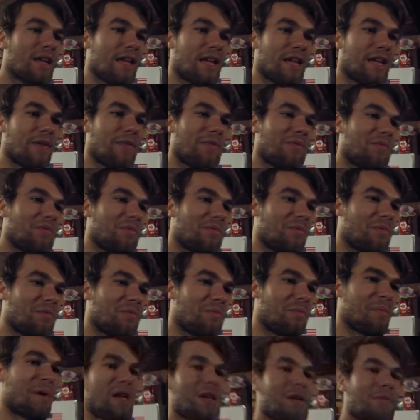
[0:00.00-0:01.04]
it
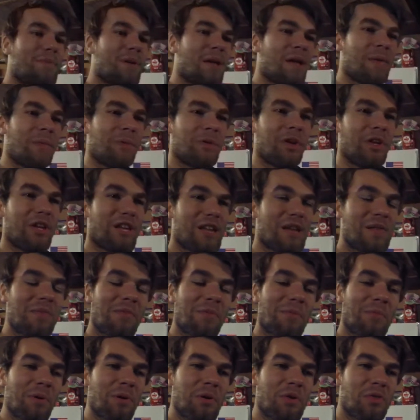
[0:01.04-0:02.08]
may be able to keep
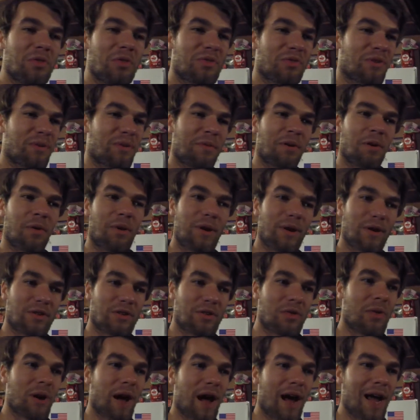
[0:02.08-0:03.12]
the boost from going
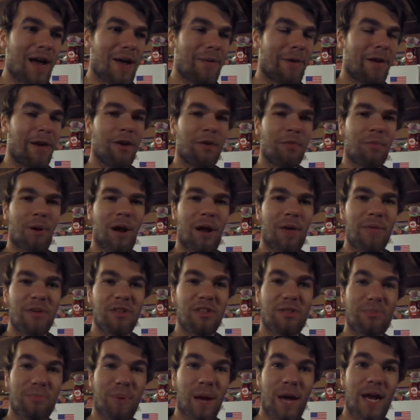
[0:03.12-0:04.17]
too high, but it'll probably
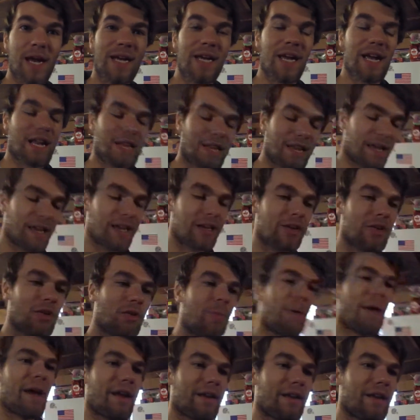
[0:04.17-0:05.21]
spike and then go
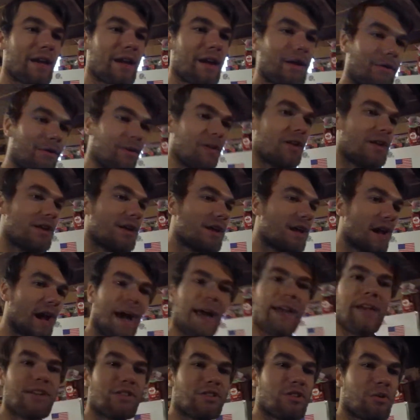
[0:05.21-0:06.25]
back down.
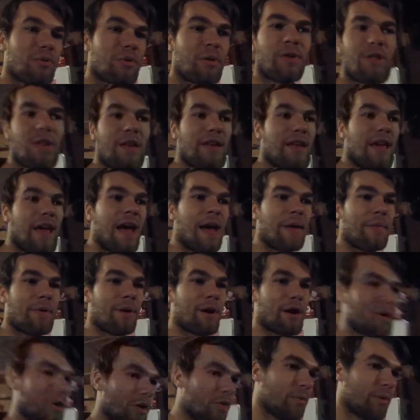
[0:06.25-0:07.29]
I just don't want that to
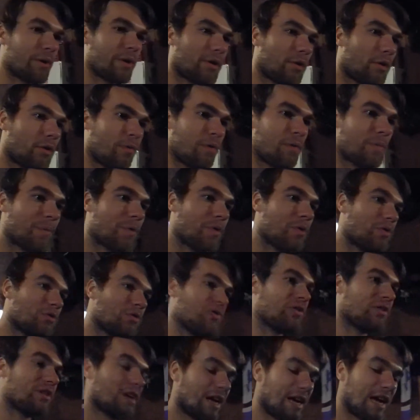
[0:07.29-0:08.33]
happen. I don't want to
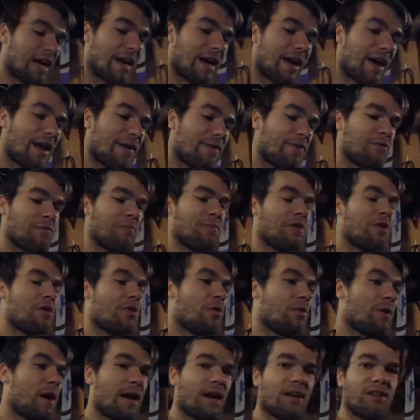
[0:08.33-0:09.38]
overboost. I got an
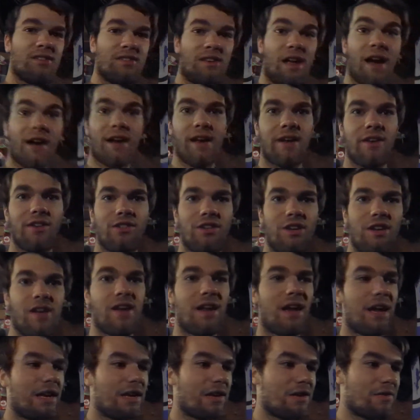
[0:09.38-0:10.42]
FMU and a stock
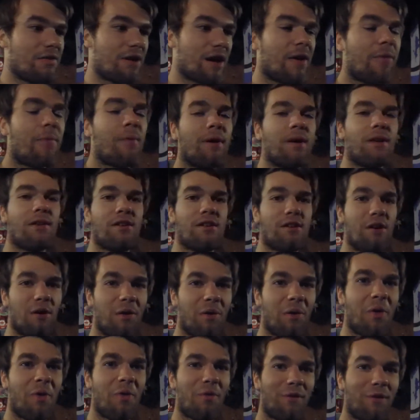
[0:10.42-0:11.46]
engine. I do not want to
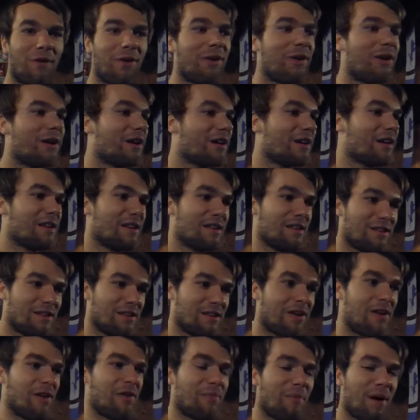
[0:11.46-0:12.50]
go over,
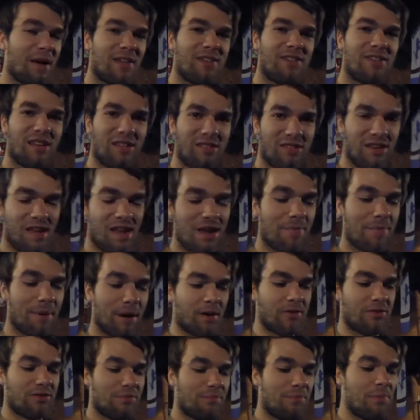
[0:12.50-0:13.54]
my 6 to 8
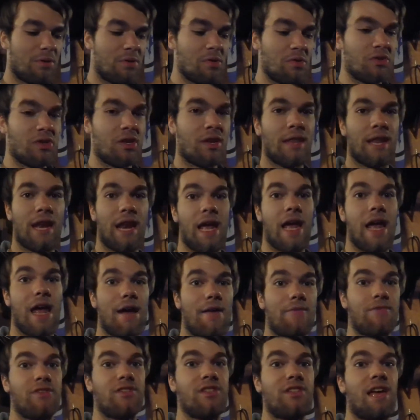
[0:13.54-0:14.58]
pounds of boost that I
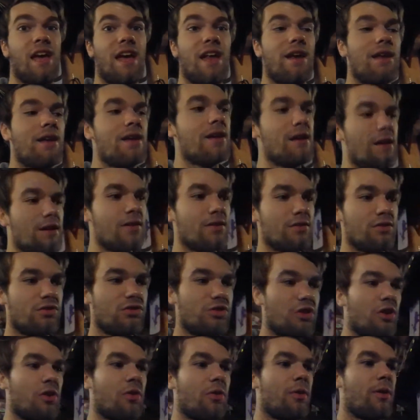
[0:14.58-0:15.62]
have set.
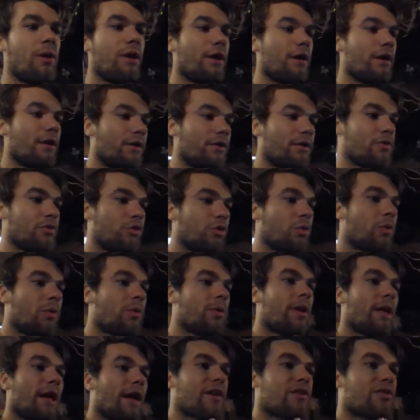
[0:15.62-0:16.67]
So
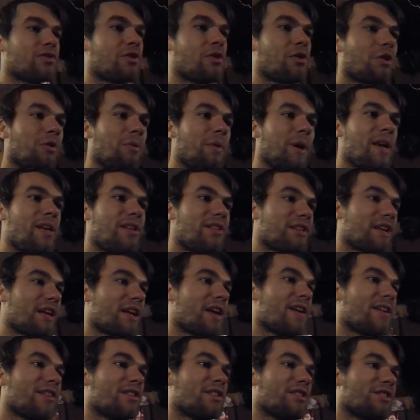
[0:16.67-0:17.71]
dual external
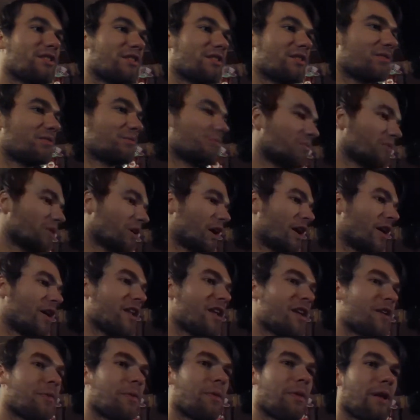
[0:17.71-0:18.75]
wastegates,
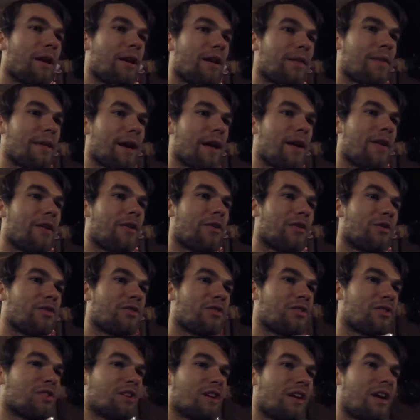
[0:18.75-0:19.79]
unequal length
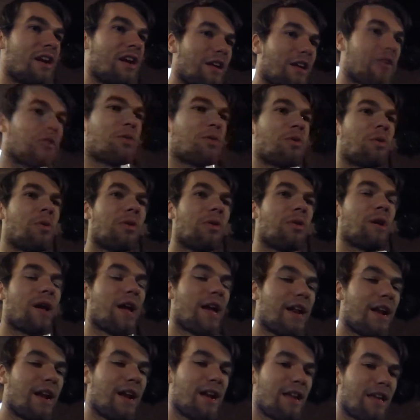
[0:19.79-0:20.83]
headers, intercooler
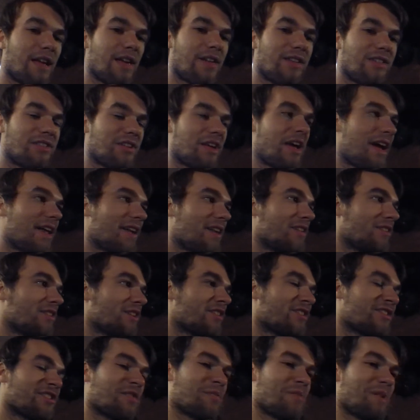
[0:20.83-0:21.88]
hidden inside. This
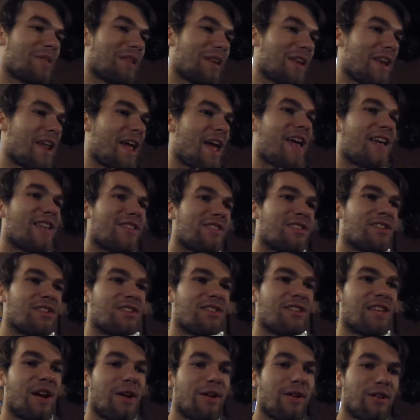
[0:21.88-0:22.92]
thing's going to be the
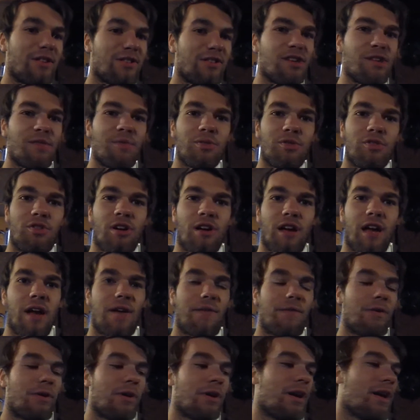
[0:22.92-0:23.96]
nastiest sounding sleeper truck
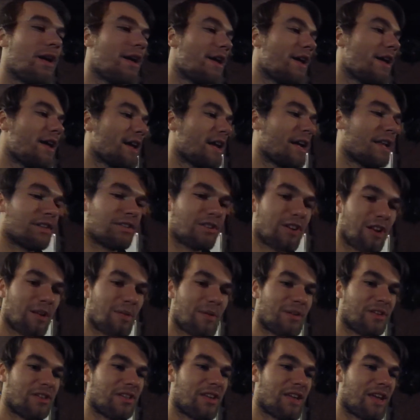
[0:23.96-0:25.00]
ever. It's going to
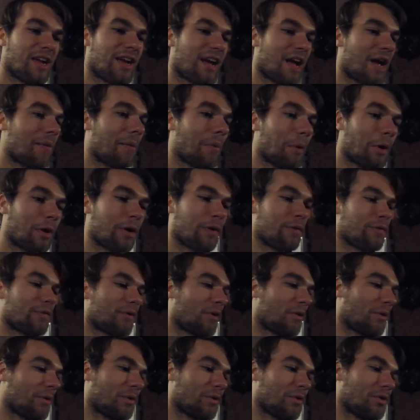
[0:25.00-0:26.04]
be sick. I'm looking
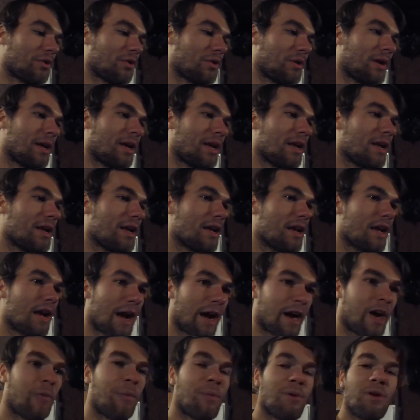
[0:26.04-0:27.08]
forward to it.
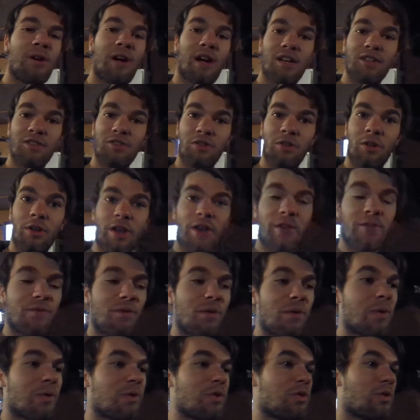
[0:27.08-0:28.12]
I hope you guys are looking
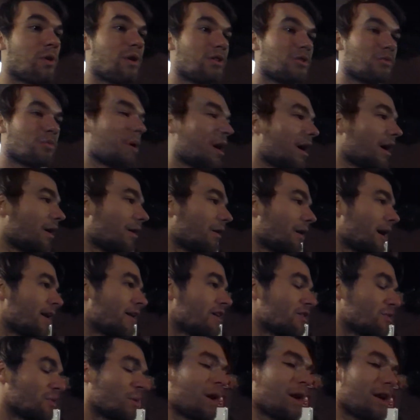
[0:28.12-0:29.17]
forward to it as well. I
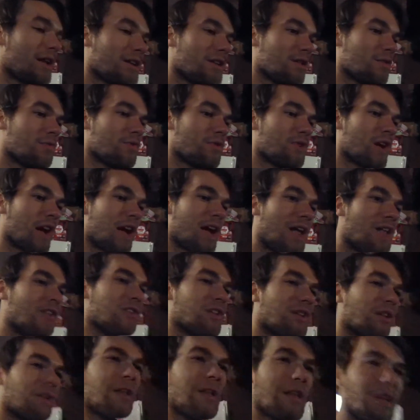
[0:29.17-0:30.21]
just wanted to give you guys
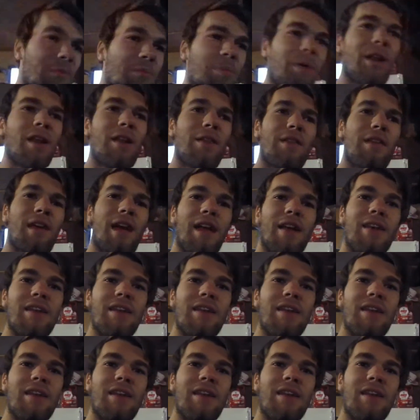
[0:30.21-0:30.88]
a little bit of the